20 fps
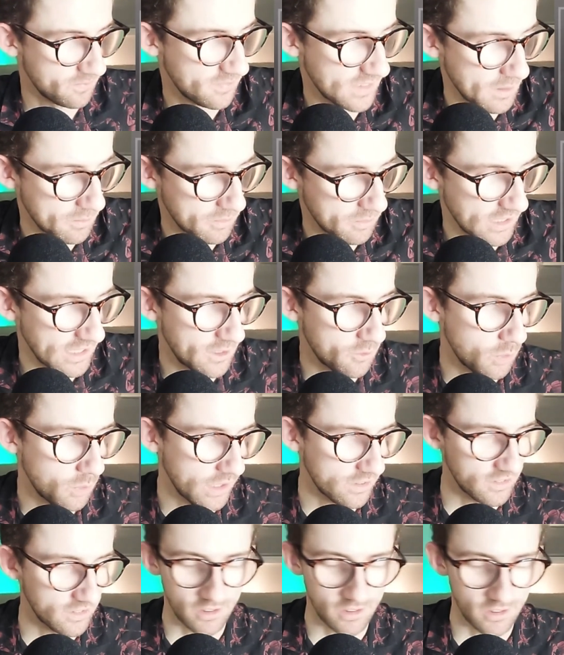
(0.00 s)
updated
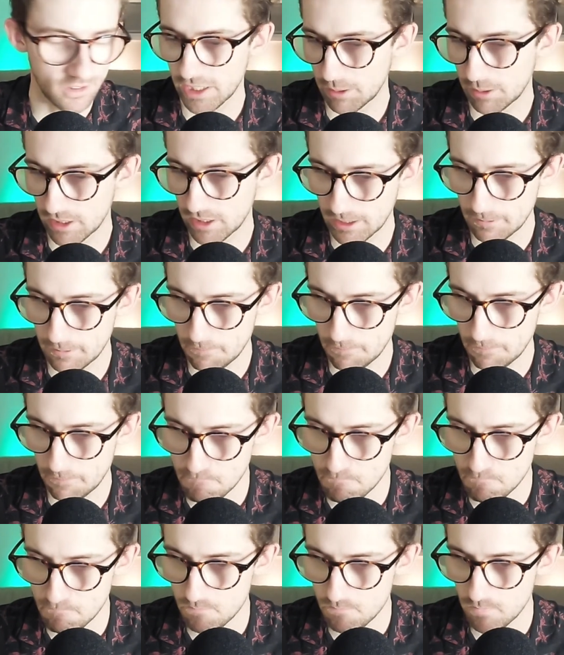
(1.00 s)
Western lineup there.
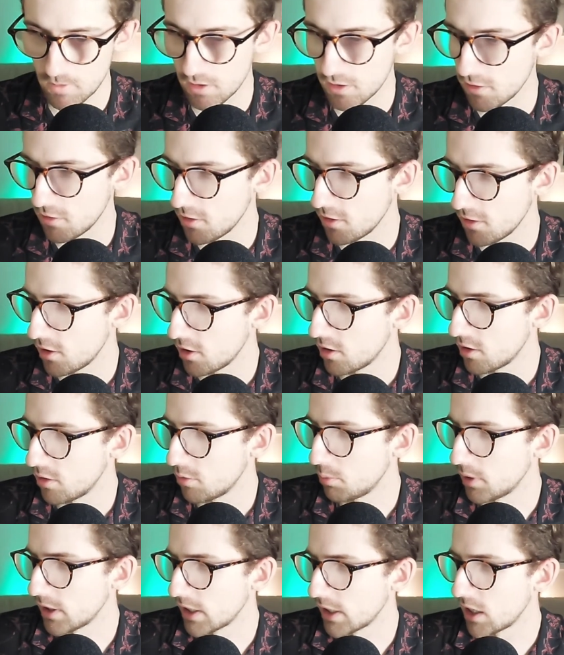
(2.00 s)

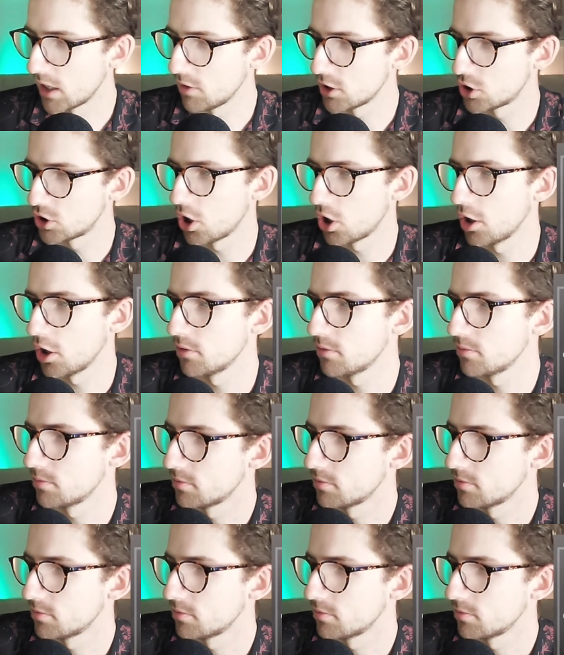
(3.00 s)
Milanovic on